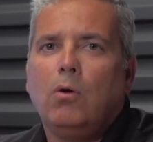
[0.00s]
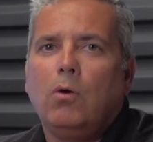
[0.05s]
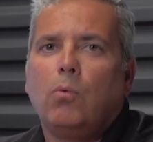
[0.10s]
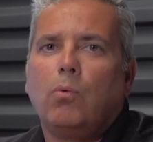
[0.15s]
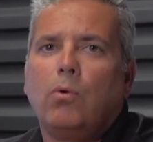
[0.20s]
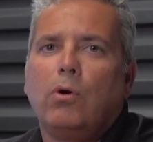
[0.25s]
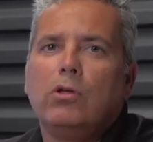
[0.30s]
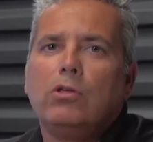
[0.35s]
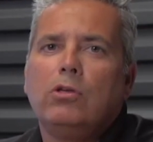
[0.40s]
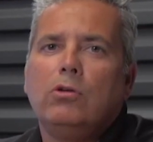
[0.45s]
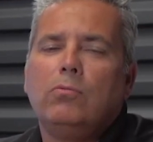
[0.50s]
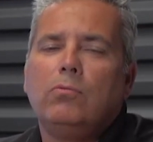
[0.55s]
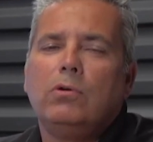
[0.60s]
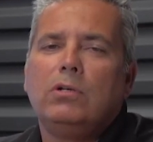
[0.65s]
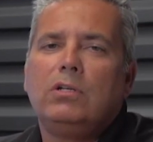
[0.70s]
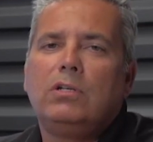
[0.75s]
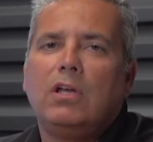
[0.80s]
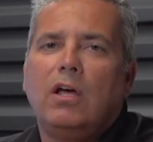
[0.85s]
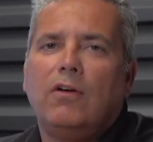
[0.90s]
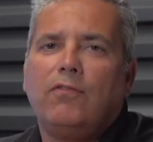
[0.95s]
Where you
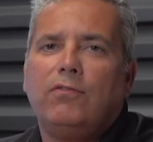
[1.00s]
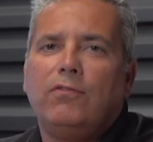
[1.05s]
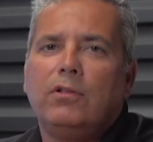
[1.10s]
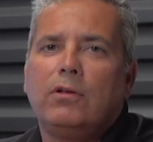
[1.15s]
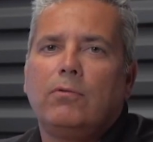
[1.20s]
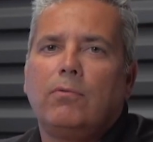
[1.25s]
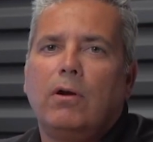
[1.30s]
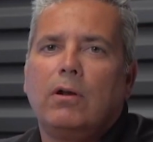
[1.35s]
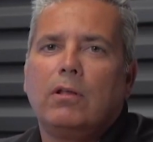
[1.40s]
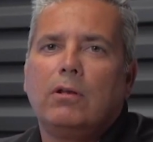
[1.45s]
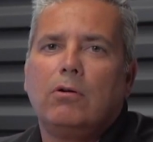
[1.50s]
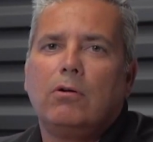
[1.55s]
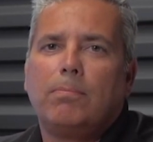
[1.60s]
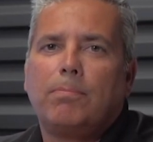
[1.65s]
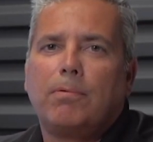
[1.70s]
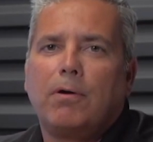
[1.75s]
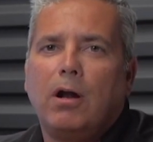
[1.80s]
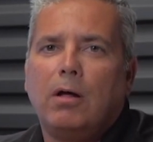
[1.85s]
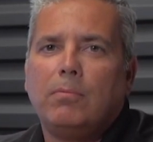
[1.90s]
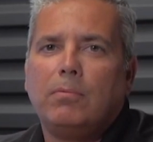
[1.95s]
would definitely run into a
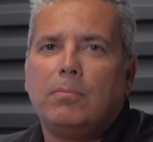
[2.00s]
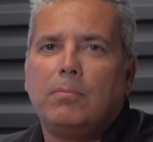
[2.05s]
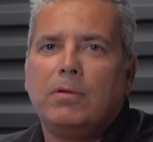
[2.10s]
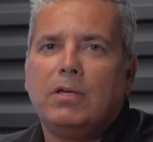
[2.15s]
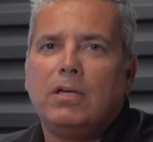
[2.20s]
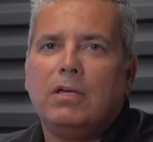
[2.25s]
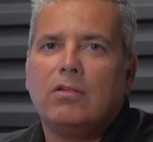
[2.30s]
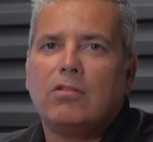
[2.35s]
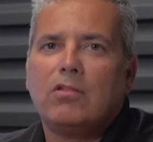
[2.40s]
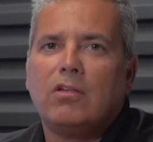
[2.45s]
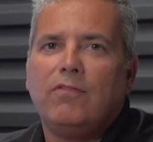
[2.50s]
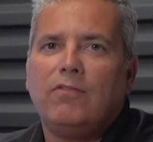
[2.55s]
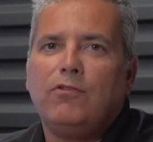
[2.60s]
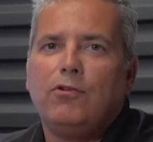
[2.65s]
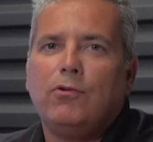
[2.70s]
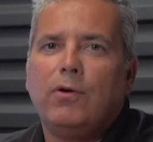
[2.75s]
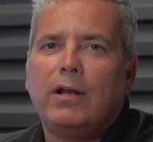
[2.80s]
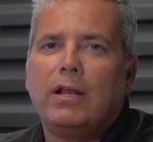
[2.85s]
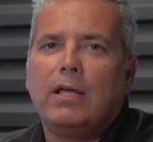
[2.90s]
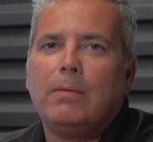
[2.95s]
problem is if
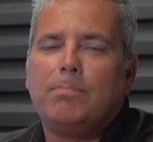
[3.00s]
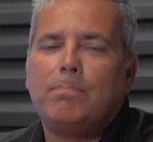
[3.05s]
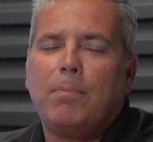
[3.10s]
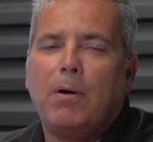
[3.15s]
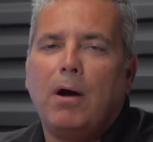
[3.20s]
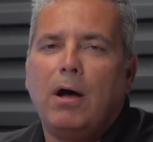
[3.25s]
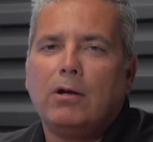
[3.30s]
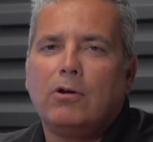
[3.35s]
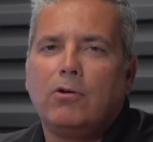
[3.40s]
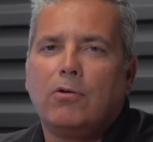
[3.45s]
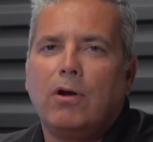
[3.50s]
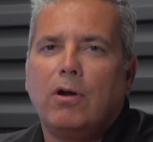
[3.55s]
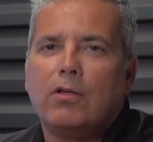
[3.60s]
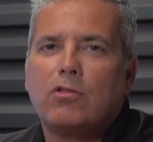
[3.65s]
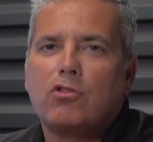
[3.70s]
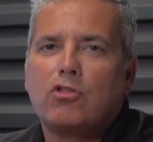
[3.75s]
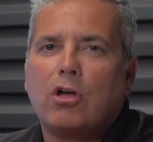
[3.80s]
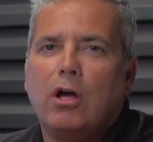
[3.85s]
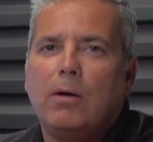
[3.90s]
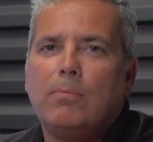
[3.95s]
you had a
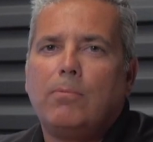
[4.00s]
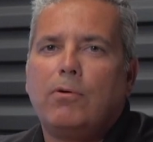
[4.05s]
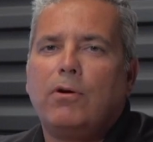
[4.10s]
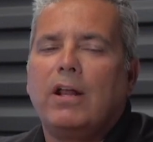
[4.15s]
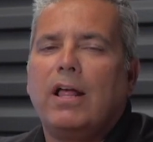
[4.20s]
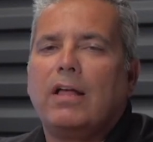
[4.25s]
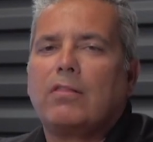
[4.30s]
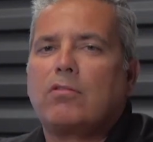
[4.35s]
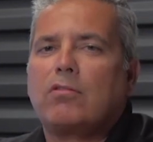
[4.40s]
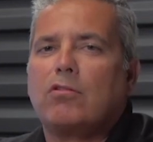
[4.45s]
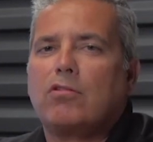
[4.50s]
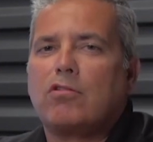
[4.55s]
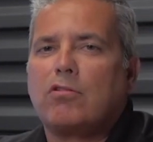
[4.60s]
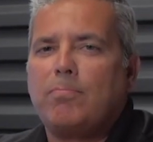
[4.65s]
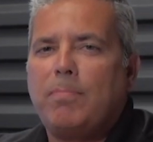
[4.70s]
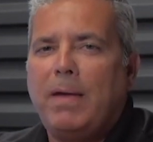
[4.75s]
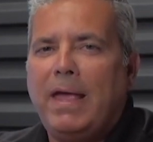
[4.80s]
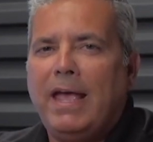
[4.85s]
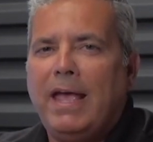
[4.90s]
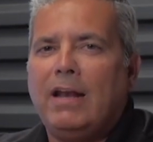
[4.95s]
bonderized job where it has to
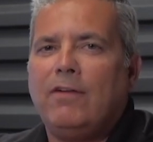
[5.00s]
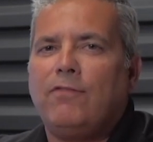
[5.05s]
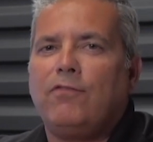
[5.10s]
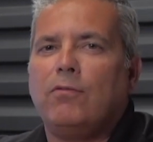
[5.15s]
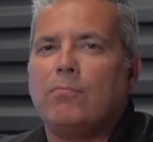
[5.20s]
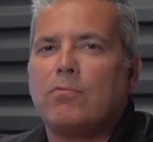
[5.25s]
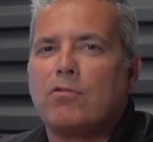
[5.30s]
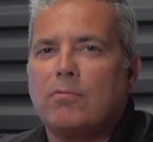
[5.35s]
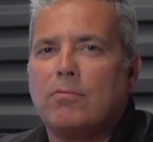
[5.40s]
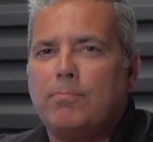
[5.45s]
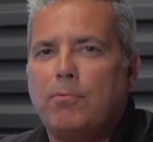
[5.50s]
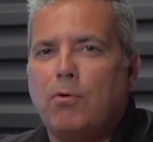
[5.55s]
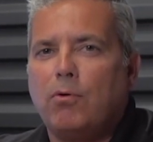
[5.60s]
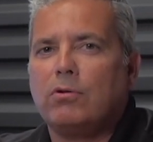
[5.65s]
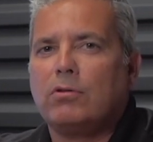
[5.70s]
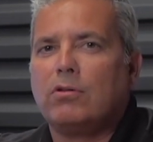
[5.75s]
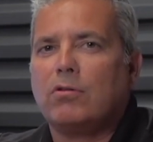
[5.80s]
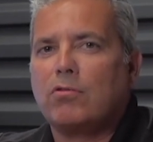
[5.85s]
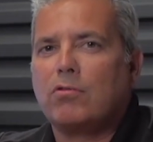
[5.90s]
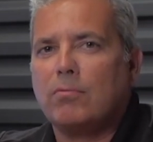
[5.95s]
span from
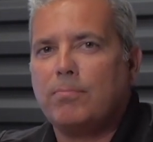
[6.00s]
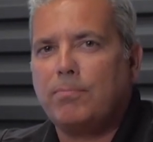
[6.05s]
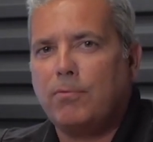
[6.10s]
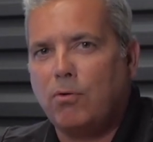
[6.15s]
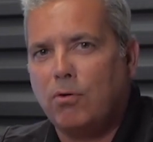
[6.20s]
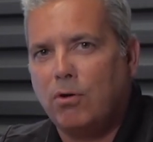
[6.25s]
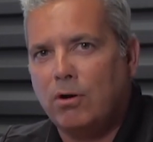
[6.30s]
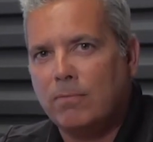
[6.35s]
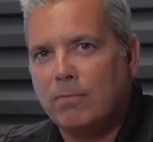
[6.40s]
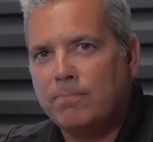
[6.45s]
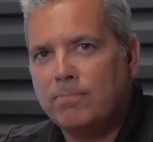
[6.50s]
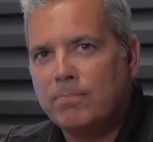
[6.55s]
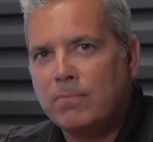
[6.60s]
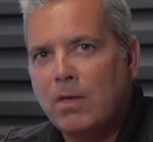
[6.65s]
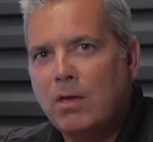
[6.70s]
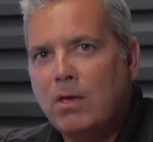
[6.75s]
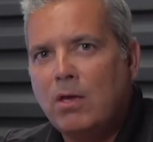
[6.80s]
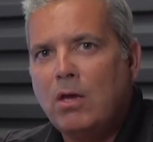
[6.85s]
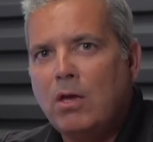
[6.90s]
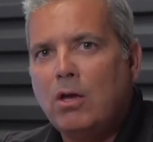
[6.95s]
support to support.
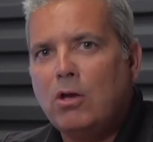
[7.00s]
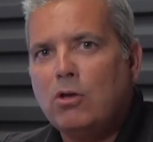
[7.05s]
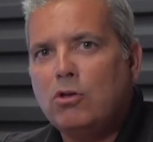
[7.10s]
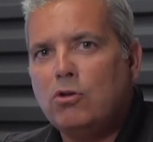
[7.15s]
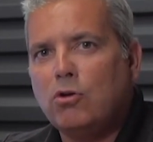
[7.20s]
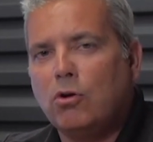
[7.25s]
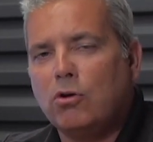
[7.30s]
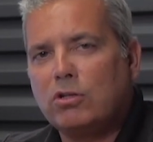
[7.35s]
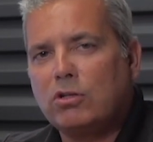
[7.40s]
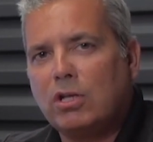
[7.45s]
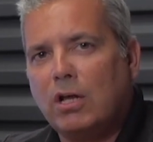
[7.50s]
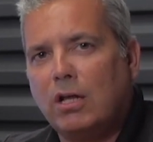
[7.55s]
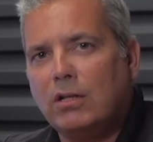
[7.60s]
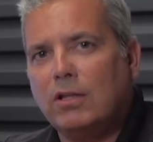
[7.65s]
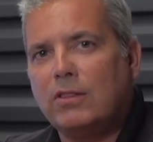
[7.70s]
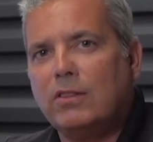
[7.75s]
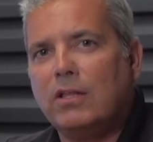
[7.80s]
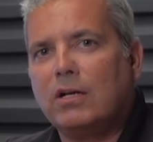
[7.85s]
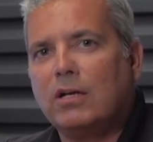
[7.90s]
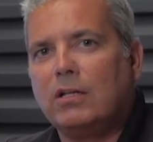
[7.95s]
You're
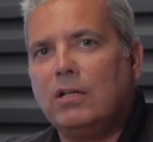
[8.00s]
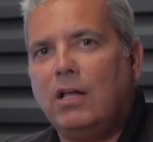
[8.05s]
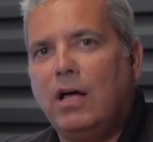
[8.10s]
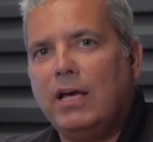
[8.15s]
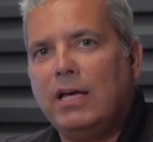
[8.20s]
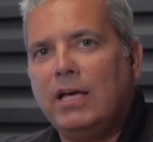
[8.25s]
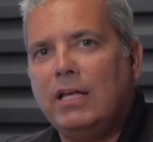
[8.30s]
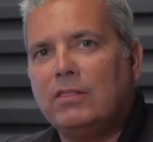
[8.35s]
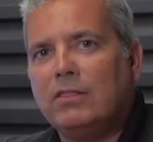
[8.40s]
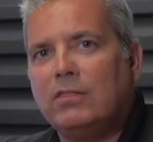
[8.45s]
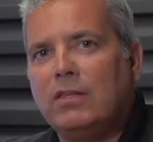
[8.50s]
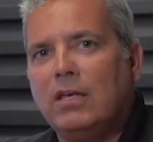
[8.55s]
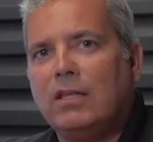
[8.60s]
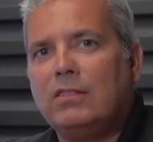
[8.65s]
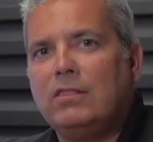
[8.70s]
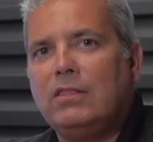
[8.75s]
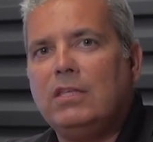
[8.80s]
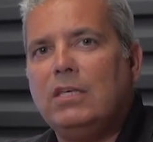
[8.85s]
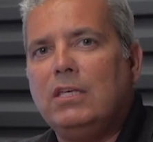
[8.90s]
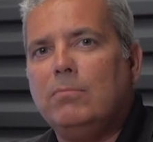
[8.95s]
telling the client
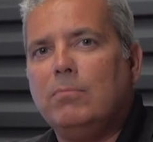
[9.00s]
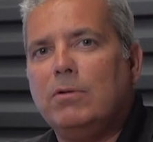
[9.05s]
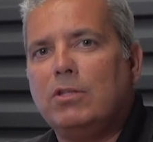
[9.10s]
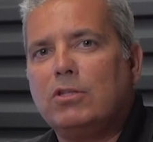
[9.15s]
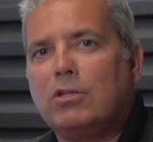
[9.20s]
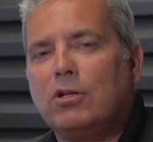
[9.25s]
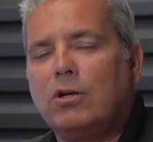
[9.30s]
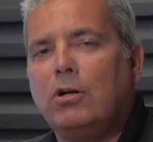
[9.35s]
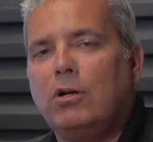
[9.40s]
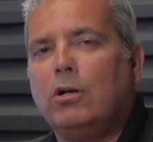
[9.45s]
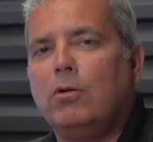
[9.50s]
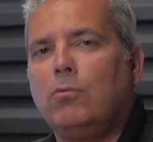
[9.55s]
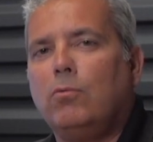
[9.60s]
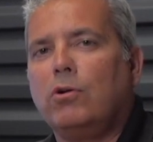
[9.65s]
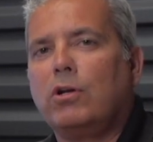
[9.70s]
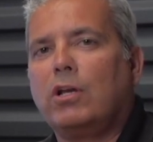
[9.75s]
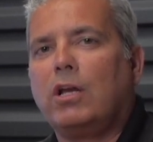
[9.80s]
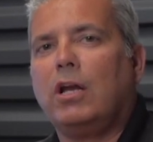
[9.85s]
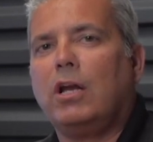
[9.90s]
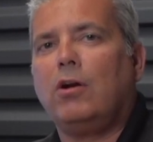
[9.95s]
that the material
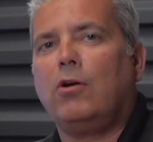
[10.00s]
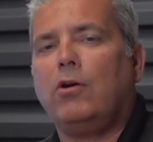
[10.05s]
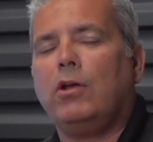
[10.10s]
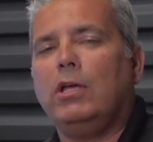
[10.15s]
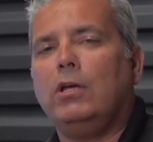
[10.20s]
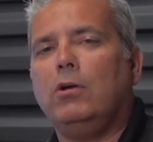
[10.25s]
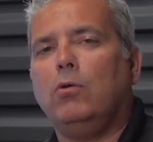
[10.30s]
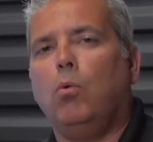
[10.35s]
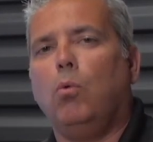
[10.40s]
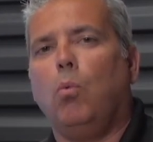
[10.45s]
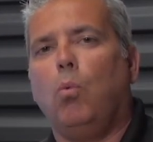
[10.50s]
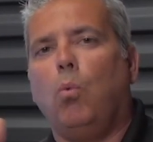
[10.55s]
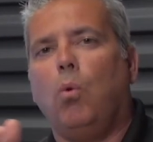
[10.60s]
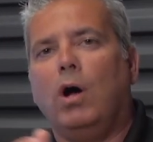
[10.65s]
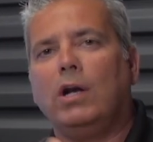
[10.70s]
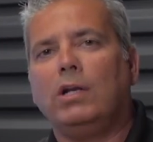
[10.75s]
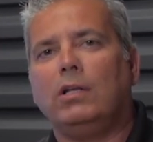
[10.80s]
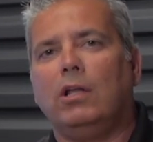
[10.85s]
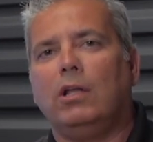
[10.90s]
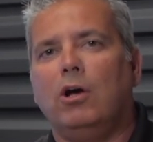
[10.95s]
will carry
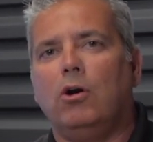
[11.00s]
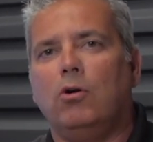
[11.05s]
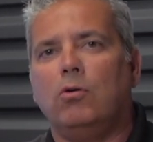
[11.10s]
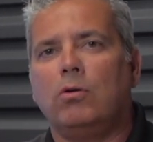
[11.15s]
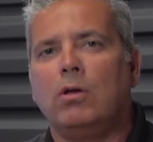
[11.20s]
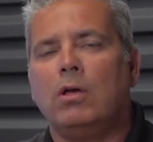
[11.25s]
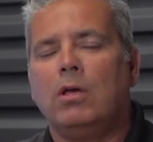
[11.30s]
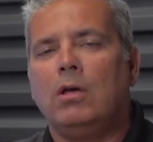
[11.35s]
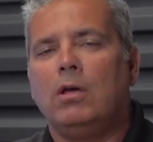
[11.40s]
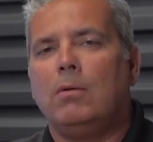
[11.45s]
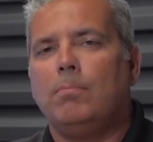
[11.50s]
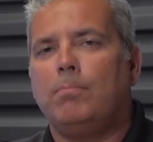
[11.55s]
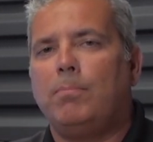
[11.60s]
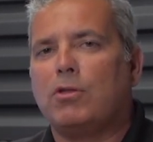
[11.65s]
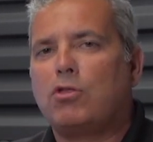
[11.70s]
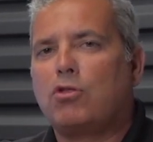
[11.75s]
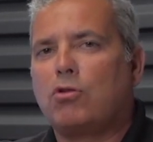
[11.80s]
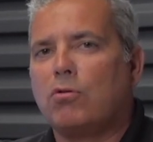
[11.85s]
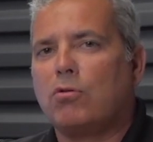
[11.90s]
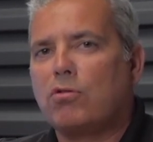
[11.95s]
one load
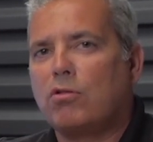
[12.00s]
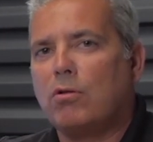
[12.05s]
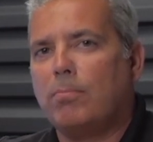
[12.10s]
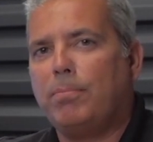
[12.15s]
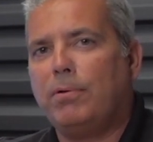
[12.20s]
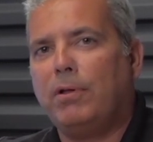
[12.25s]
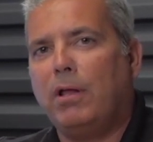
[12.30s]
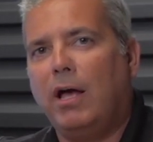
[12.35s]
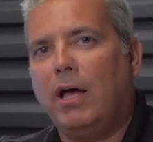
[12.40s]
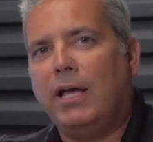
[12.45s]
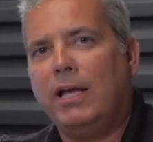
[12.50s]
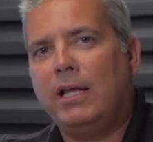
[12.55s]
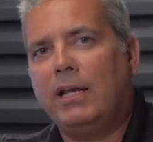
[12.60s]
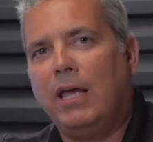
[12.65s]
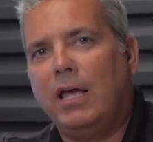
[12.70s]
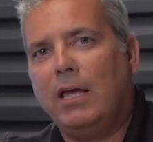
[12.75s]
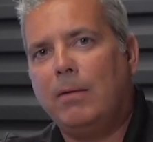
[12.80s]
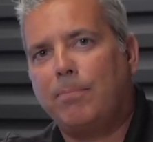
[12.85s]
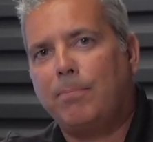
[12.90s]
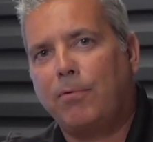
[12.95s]
but you're supplying
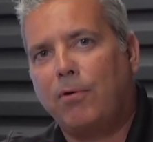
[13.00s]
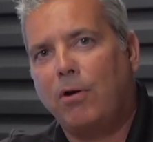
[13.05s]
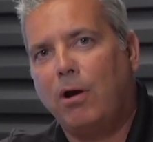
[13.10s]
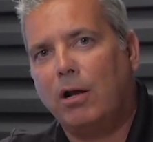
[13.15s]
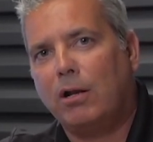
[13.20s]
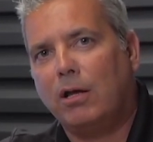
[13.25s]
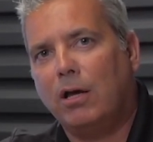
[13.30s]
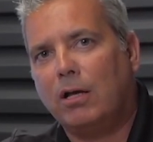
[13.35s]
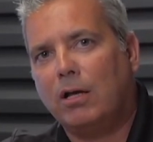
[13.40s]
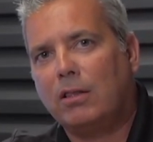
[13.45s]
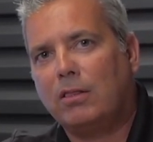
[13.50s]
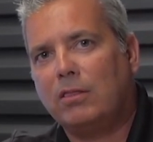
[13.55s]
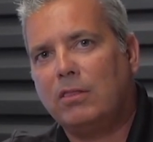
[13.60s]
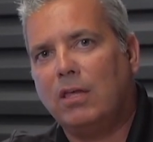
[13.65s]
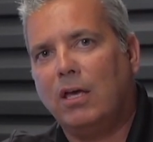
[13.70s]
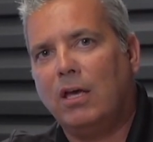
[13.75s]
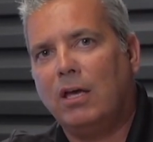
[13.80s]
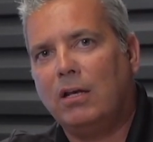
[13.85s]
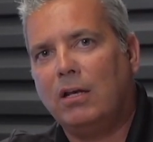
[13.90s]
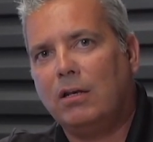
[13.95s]
a product
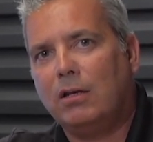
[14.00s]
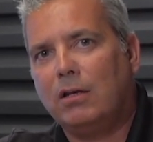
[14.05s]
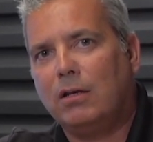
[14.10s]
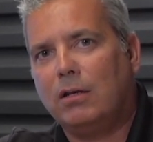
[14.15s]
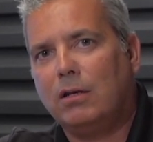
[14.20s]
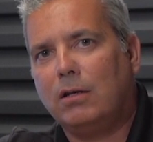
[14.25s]
that